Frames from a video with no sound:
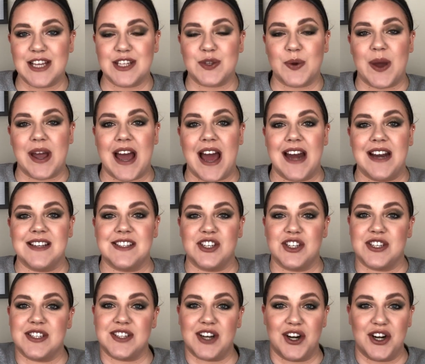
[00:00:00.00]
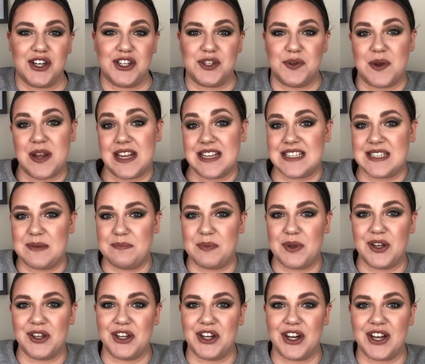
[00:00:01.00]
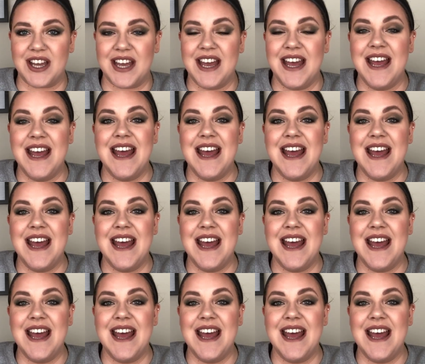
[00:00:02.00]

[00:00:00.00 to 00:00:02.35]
So I kind of just started doing a simple look.